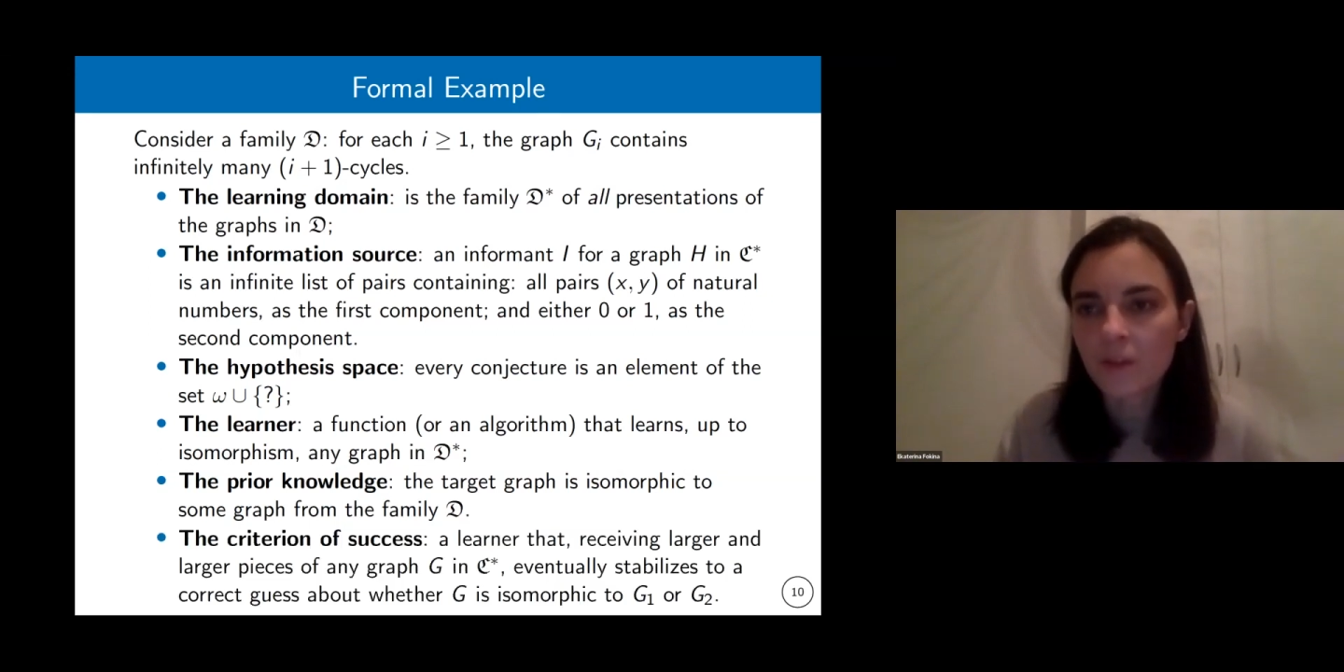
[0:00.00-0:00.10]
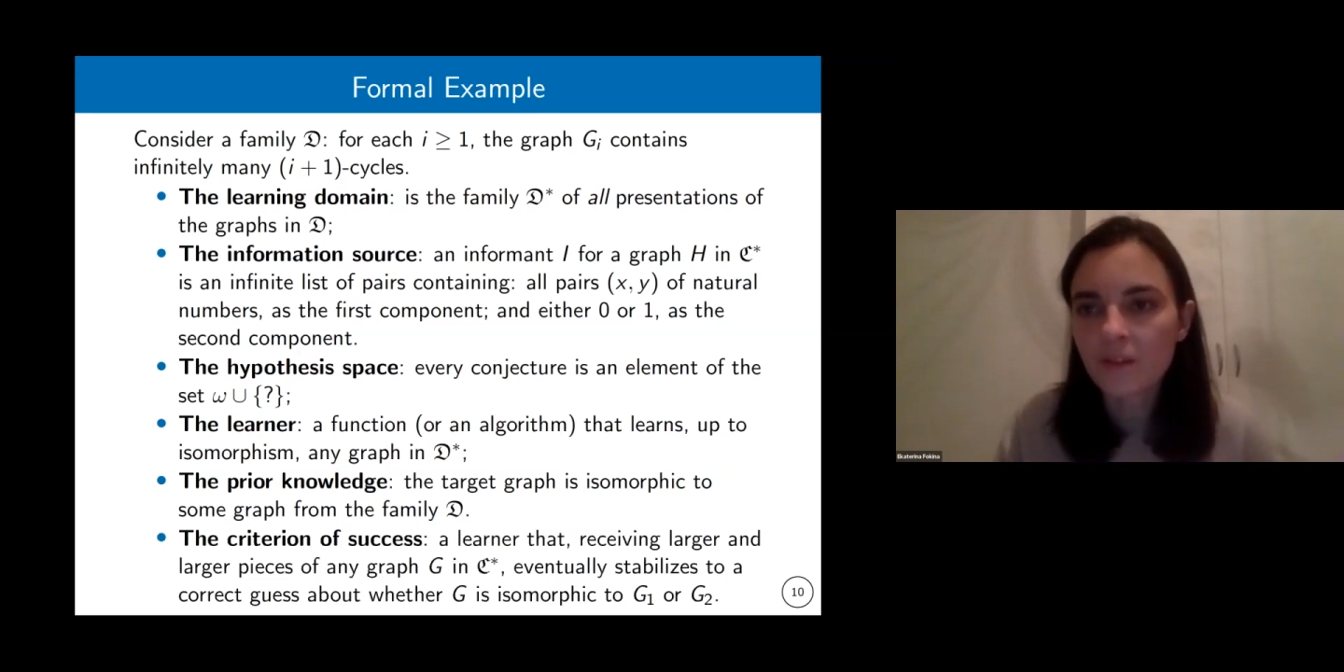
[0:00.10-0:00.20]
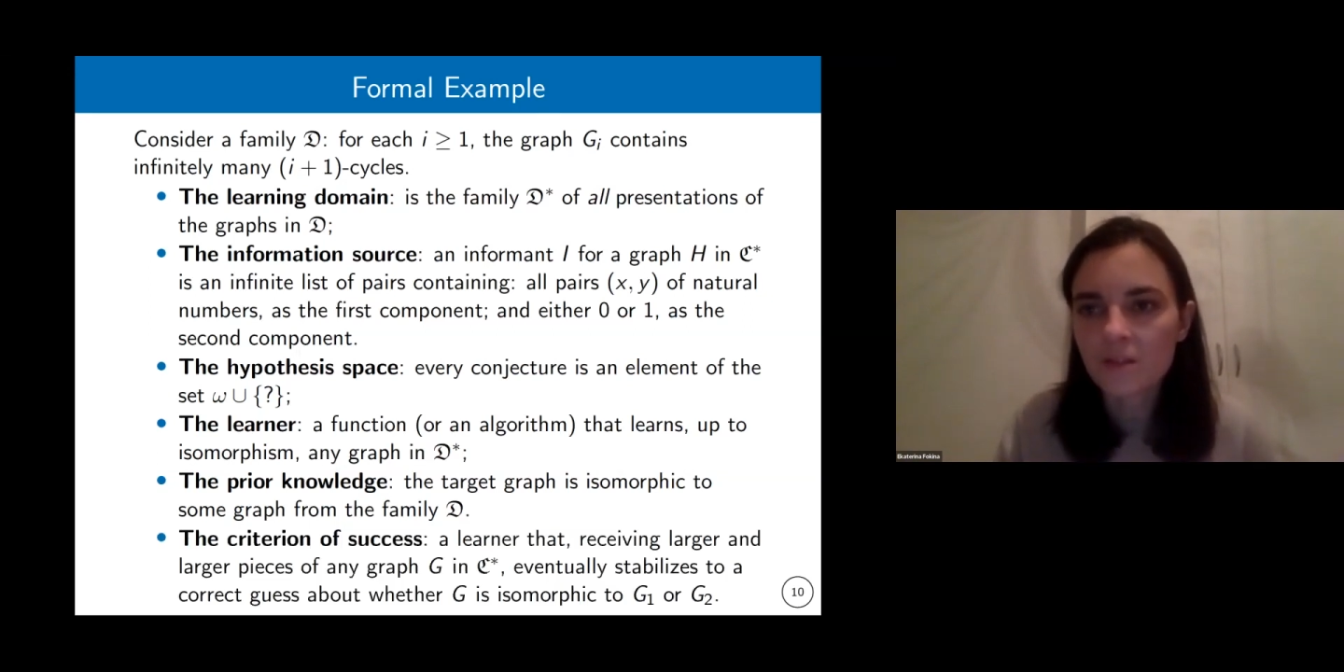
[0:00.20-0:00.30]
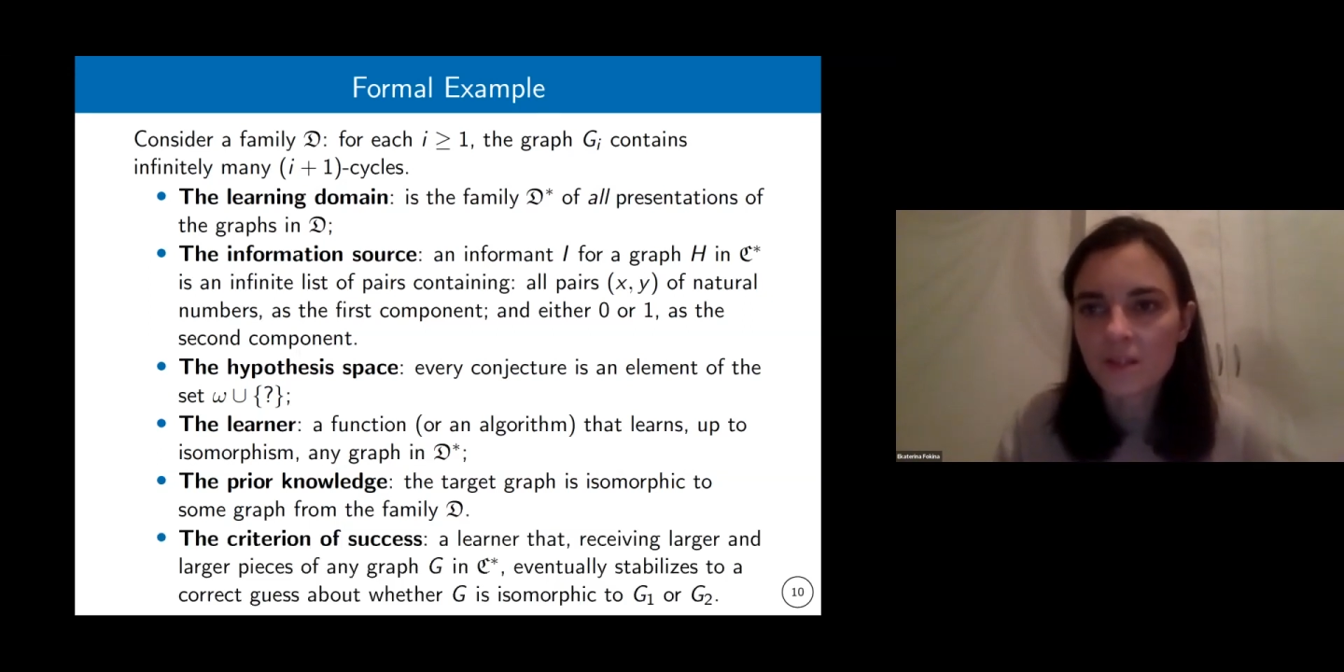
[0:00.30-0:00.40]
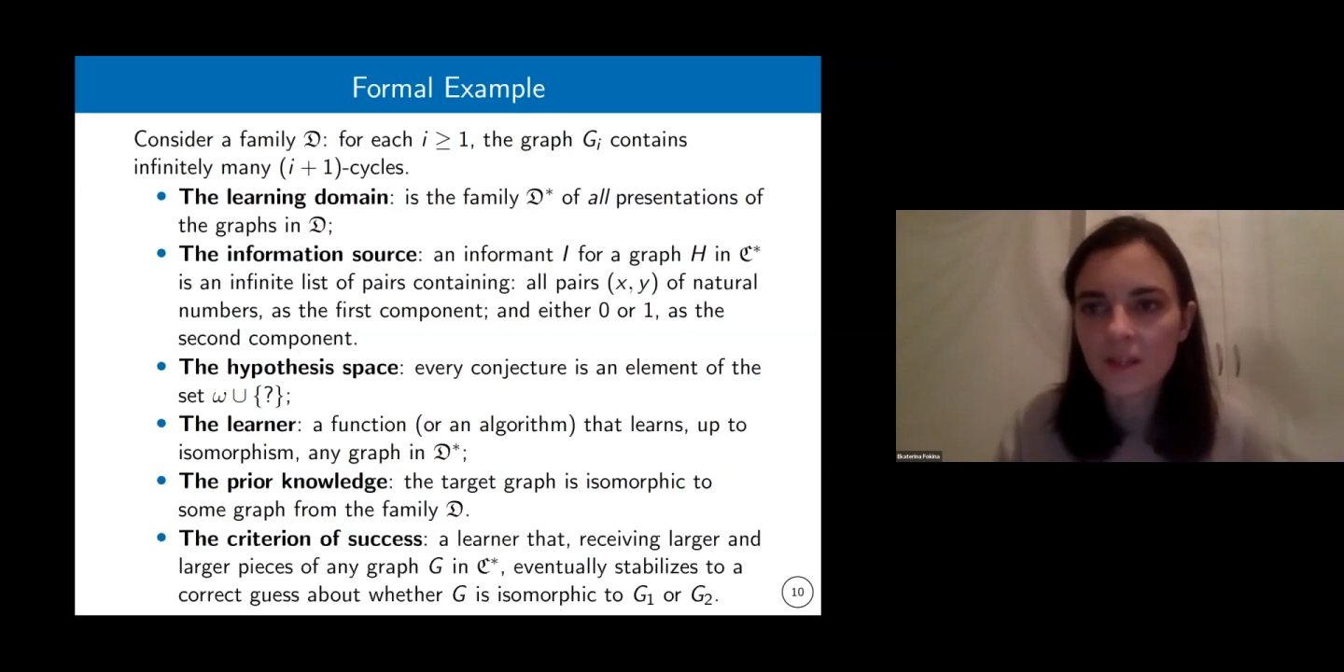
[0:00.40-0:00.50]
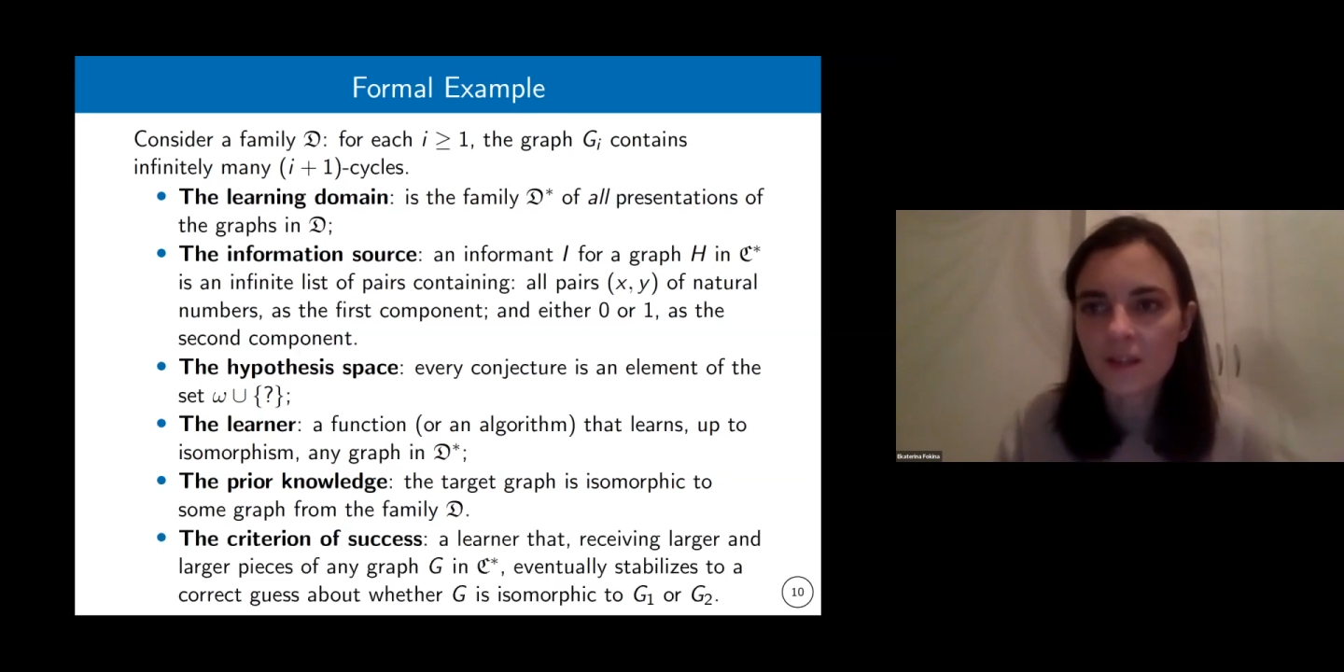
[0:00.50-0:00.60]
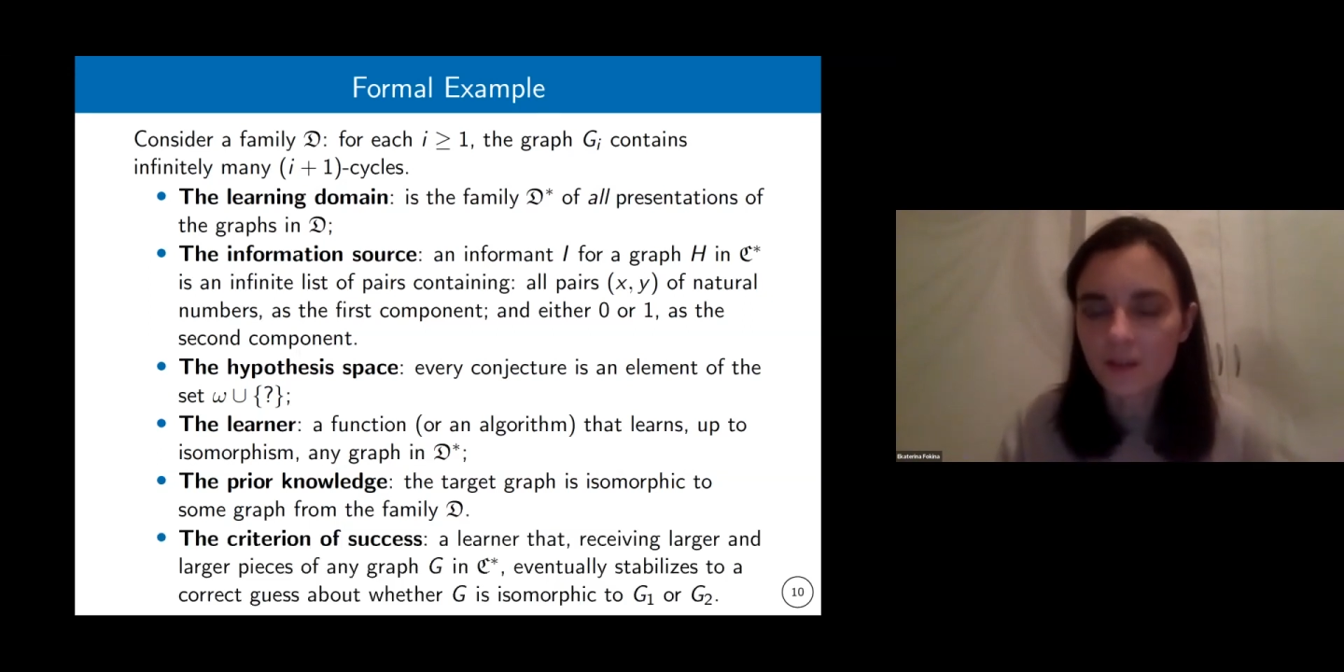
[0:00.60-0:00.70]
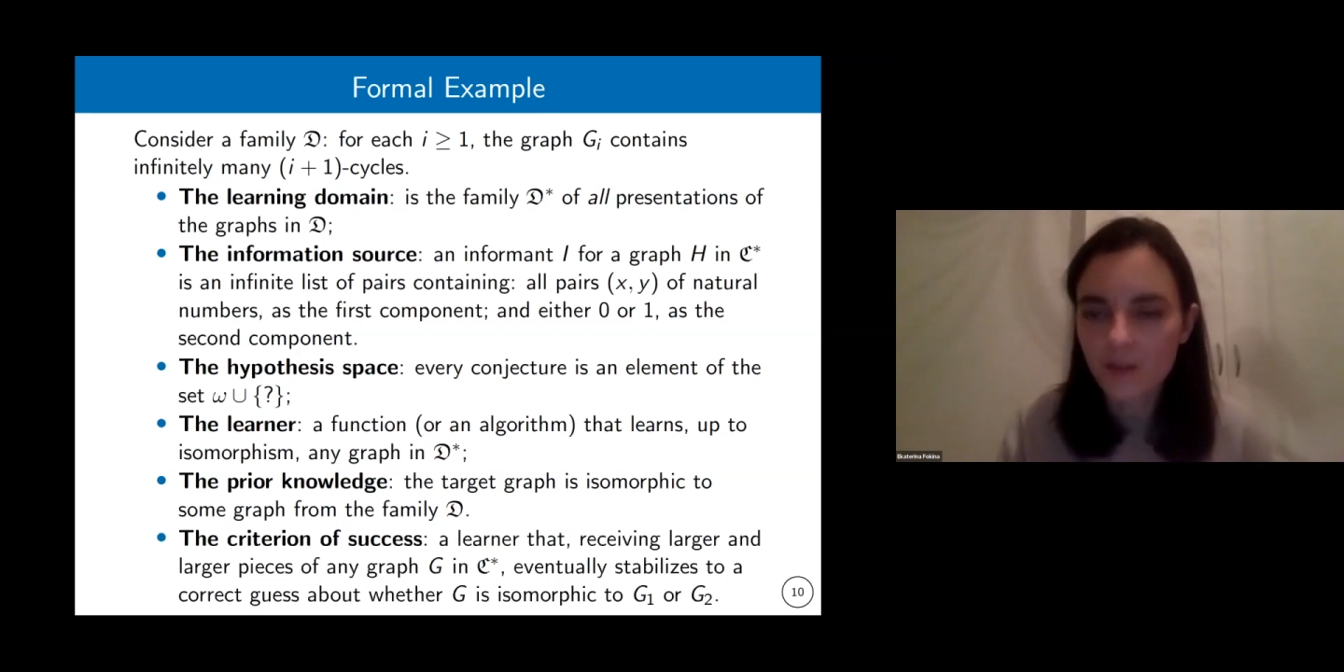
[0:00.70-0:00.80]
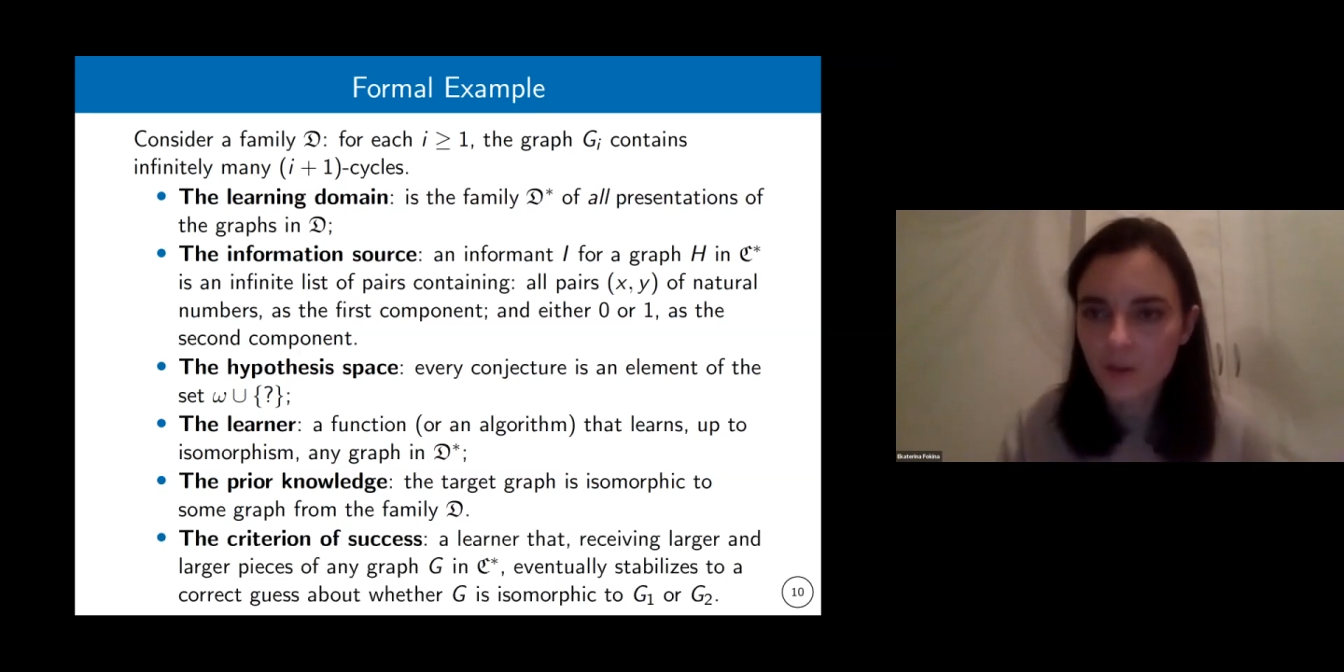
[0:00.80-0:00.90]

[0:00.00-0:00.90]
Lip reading: need to say